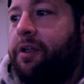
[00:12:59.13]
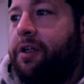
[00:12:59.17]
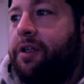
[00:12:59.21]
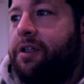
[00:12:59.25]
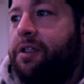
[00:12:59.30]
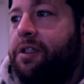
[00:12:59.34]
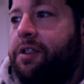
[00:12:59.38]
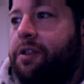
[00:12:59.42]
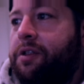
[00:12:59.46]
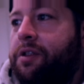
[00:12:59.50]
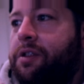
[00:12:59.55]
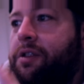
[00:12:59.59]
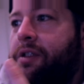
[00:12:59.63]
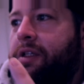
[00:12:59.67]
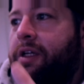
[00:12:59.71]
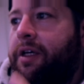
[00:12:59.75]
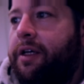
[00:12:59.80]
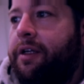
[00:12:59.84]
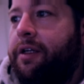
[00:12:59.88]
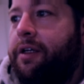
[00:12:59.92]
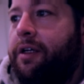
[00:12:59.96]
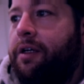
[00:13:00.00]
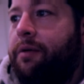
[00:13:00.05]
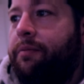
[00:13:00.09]
I just
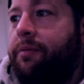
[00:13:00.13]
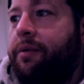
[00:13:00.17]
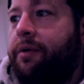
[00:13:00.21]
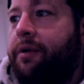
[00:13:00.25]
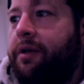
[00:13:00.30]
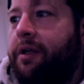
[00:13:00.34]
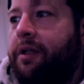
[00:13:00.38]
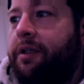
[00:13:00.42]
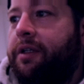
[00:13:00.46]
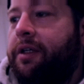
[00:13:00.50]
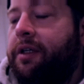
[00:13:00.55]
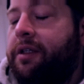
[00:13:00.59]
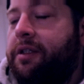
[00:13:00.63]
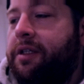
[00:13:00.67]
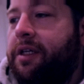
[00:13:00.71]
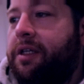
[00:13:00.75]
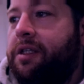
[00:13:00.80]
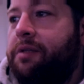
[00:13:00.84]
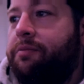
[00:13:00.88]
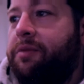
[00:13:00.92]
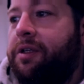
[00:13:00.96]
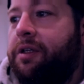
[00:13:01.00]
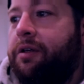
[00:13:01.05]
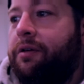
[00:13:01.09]
slide up and that
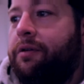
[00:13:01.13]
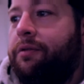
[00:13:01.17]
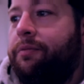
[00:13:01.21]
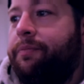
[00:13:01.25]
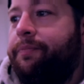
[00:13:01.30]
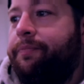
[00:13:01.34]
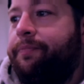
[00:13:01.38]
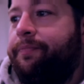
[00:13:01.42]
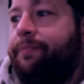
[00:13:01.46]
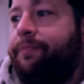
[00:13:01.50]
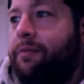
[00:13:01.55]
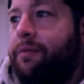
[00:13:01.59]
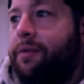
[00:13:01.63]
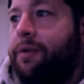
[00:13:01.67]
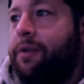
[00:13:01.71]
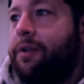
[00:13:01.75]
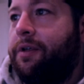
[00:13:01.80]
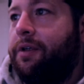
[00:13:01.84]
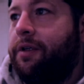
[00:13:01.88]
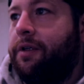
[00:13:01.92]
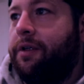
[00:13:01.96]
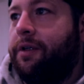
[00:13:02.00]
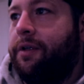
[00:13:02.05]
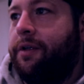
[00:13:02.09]
takes me home.
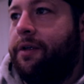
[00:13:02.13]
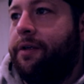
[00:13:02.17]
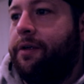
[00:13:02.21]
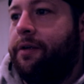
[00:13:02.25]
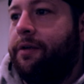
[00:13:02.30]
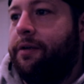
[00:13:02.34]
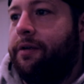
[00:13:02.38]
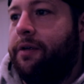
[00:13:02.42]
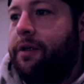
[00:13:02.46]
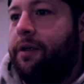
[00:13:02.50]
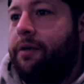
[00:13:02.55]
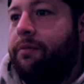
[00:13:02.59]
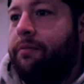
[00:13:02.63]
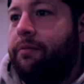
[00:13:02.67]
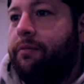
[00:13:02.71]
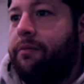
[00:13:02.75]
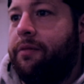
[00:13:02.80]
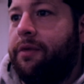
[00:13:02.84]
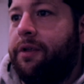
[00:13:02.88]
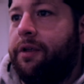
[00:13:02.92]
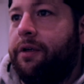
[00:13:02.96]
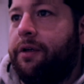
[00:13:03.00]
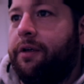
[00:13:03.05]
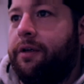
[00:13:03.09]
Up,
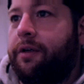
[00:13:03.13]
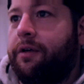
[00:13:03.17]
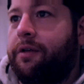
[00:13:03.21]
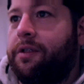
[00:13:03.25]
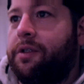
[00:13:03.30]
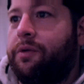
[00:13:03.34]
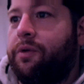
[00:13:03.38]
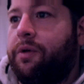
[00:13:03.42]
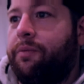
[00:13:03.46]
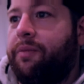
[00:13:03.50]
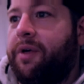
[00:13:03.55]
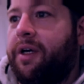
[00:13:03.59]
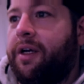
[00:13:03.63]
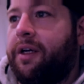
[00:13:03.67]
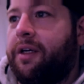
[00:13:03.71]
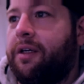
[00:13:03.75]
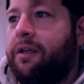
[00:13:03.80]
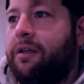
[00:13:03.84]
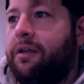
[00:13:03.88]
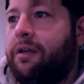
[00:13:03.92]
there it goes, it went back.